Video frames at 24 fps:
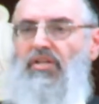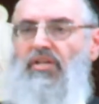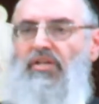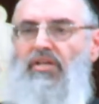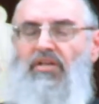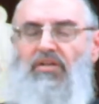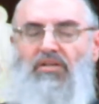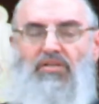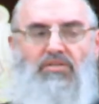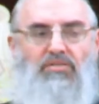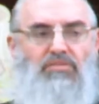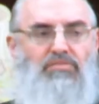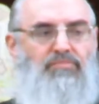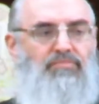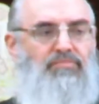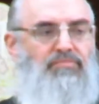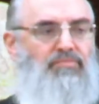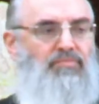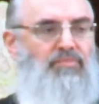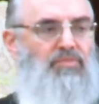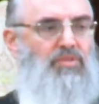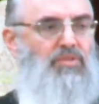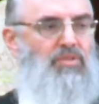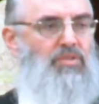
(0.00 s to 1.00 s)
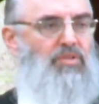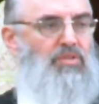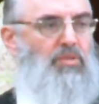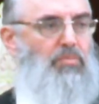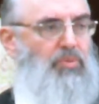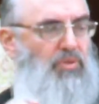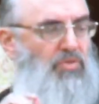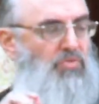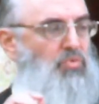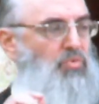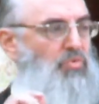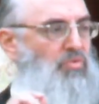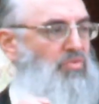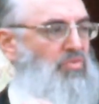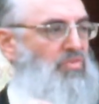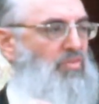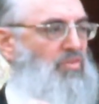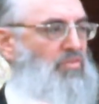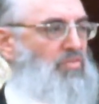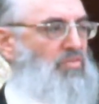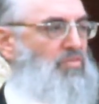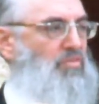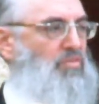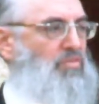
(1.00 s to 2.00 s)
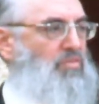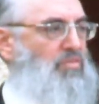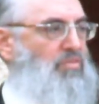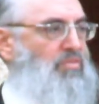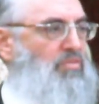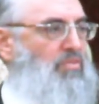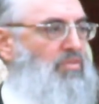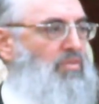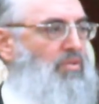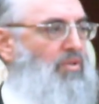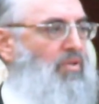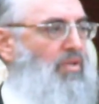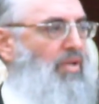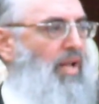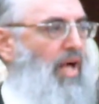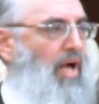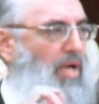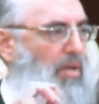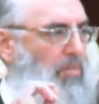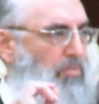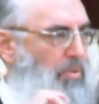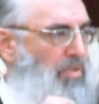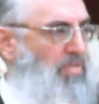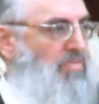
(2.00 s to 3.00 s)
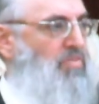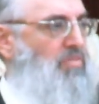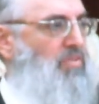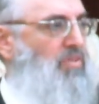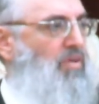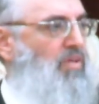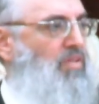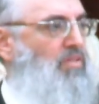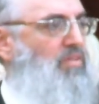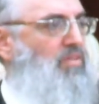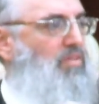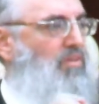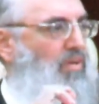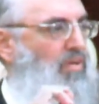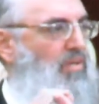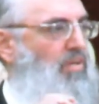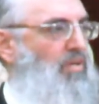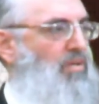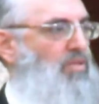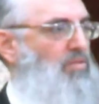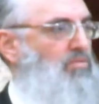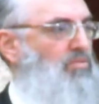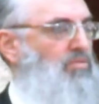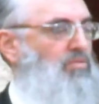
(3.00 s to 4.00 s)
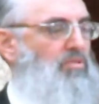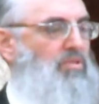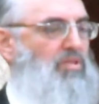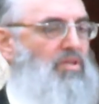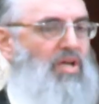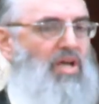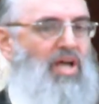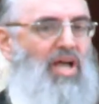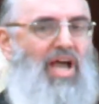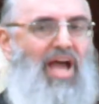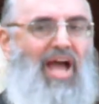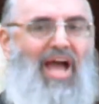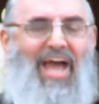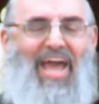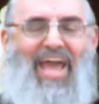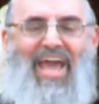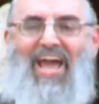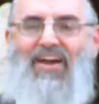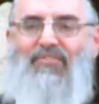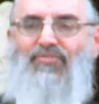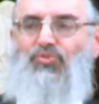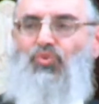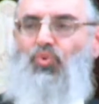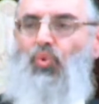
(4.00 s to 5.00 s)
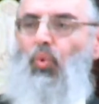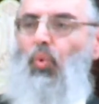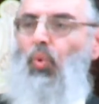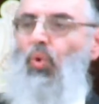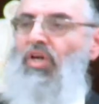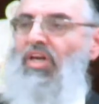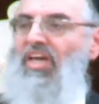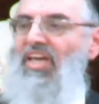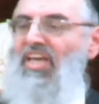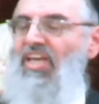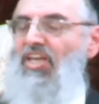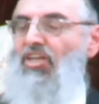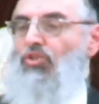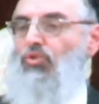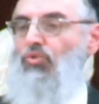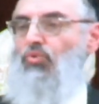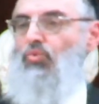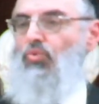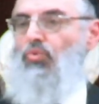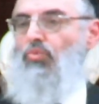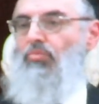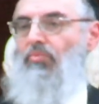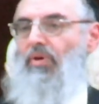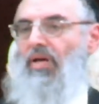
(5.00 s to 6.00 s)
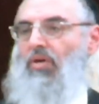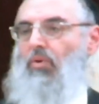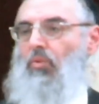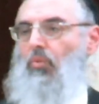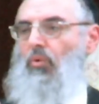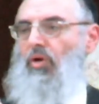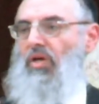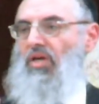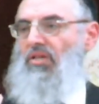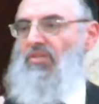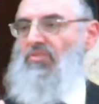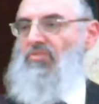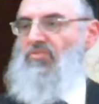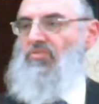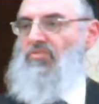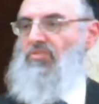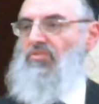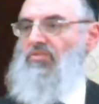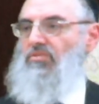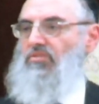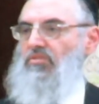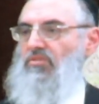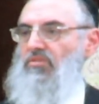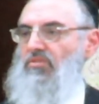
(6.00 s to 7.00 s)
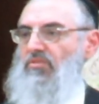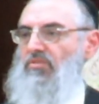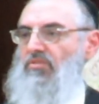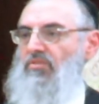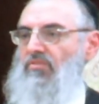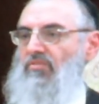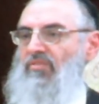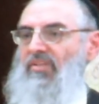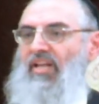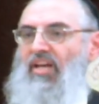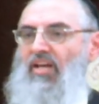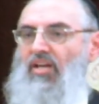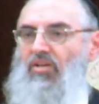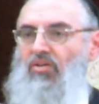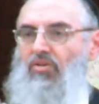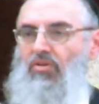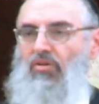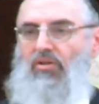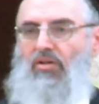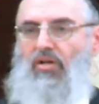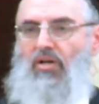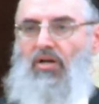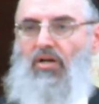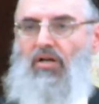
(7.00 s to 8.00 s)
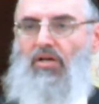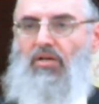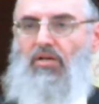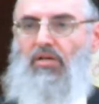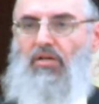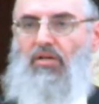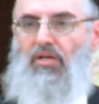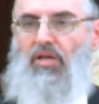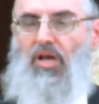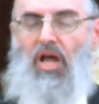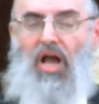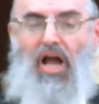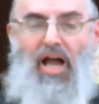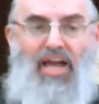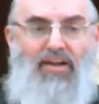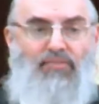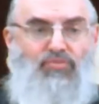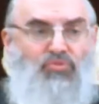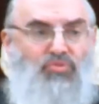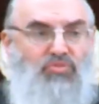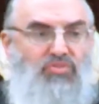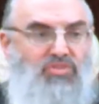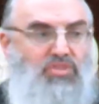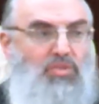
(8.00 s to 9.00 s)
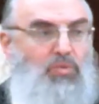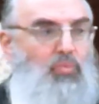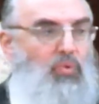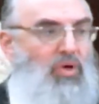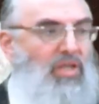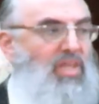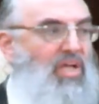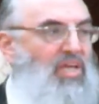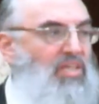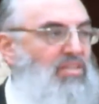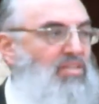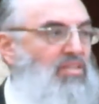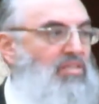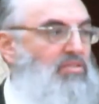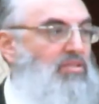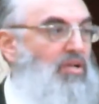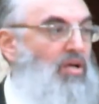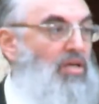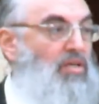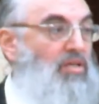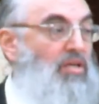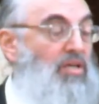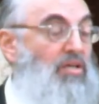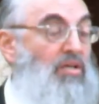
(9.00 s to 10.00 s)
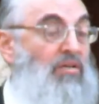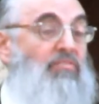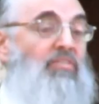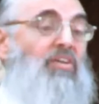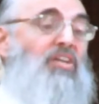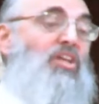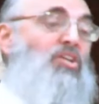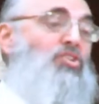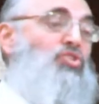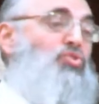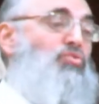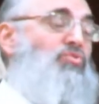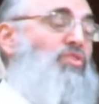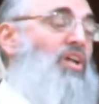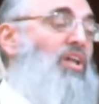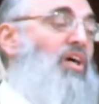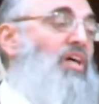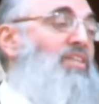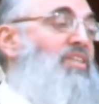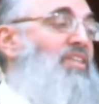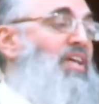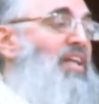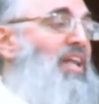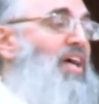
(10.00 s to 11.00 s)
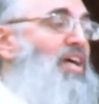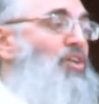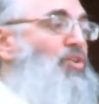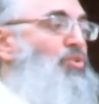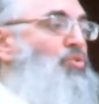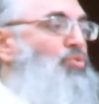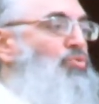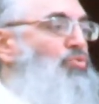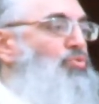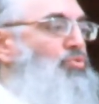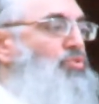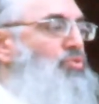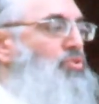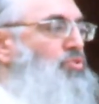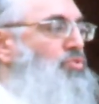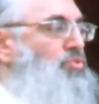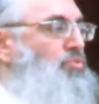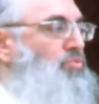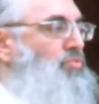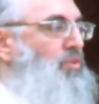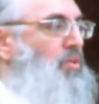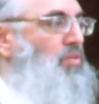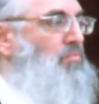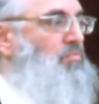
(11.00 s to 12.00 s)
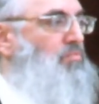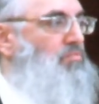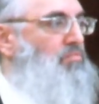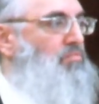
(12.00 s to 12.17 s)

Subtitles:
elecha. The pasuk says, Nachpesa derachenu. I have to look into my ways. V'nachkora. I have to see what I did wrong. V'nashuva. Then I could do teshuvah.